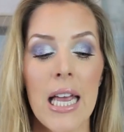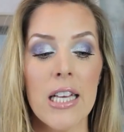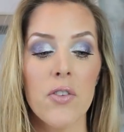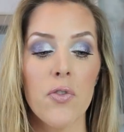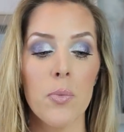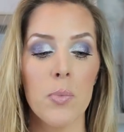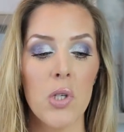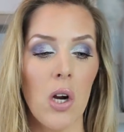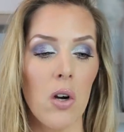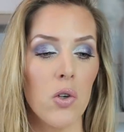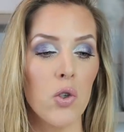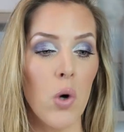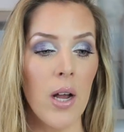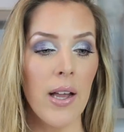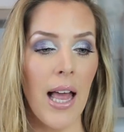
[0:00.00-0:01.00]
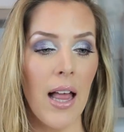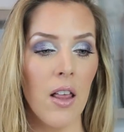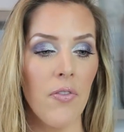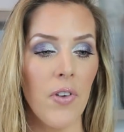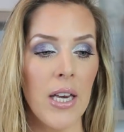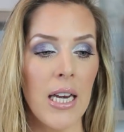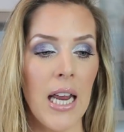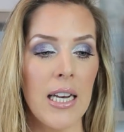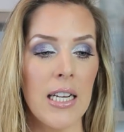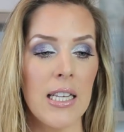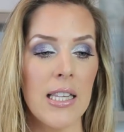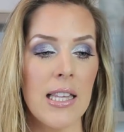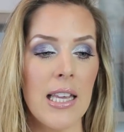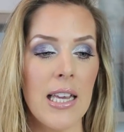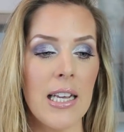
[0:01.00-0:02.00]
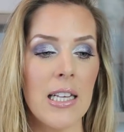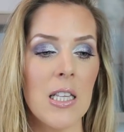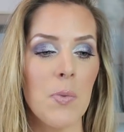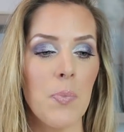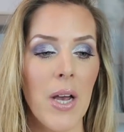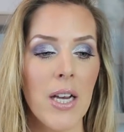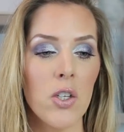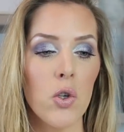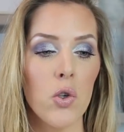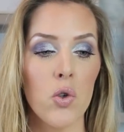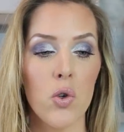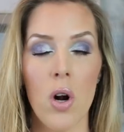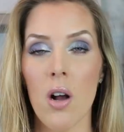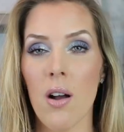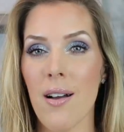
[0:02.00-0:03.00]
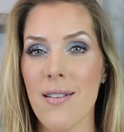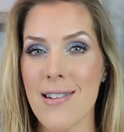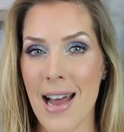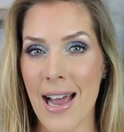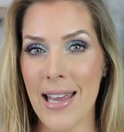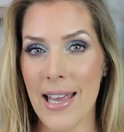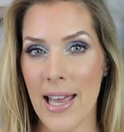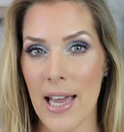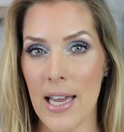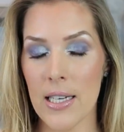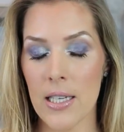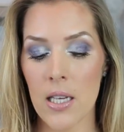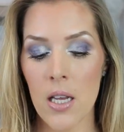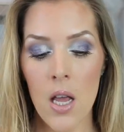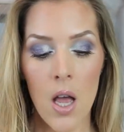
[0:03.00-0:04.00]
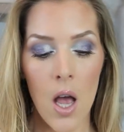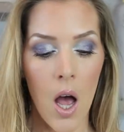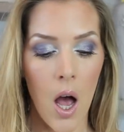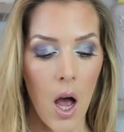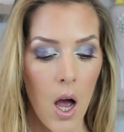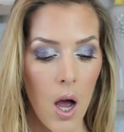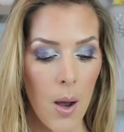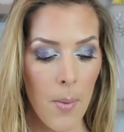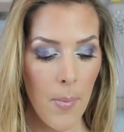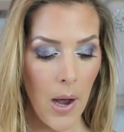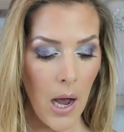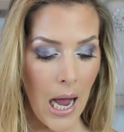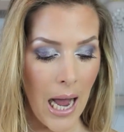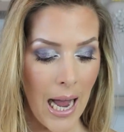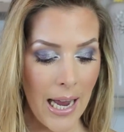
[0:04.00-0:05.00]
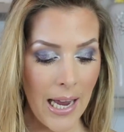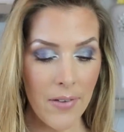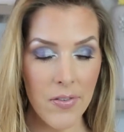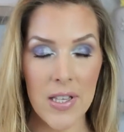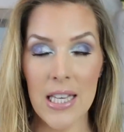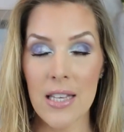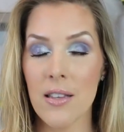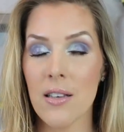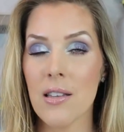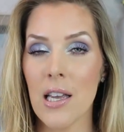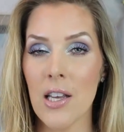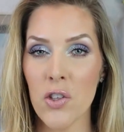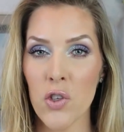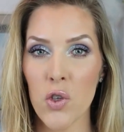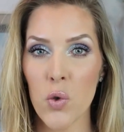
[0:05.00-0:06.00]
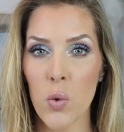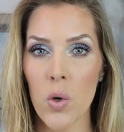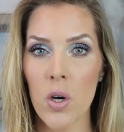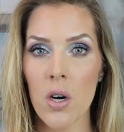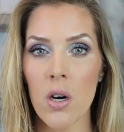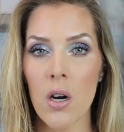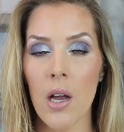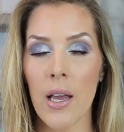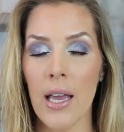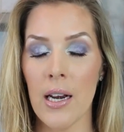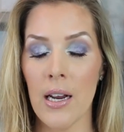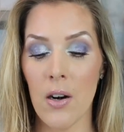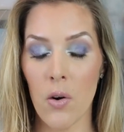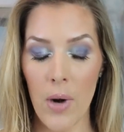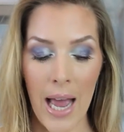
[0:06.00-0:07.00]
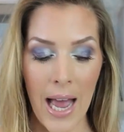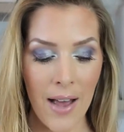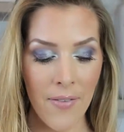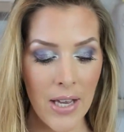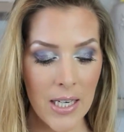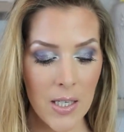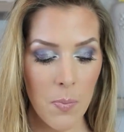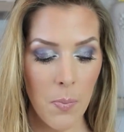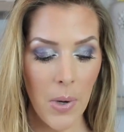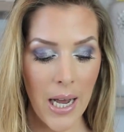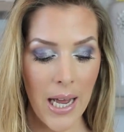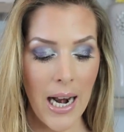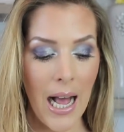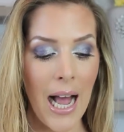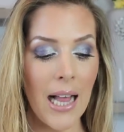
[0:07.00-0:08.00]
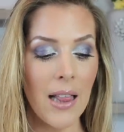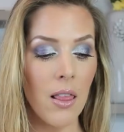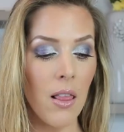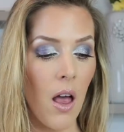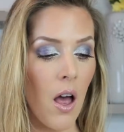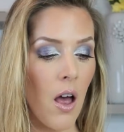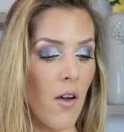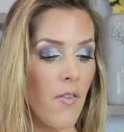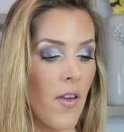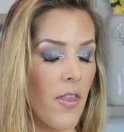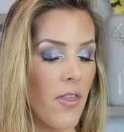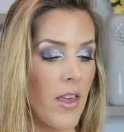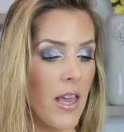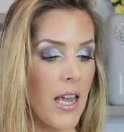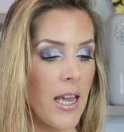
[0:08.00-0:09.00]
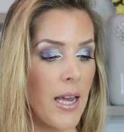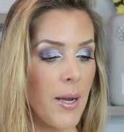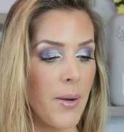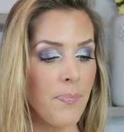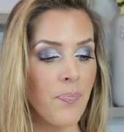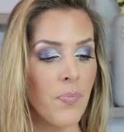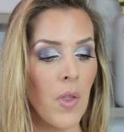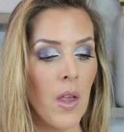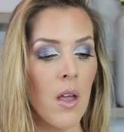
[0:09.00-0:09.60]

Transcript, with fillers: is from Drunk Elephant, and it's the Inspector Drunk Night Kit. Um, I have seen this in store. Again, I don't have it, but I love the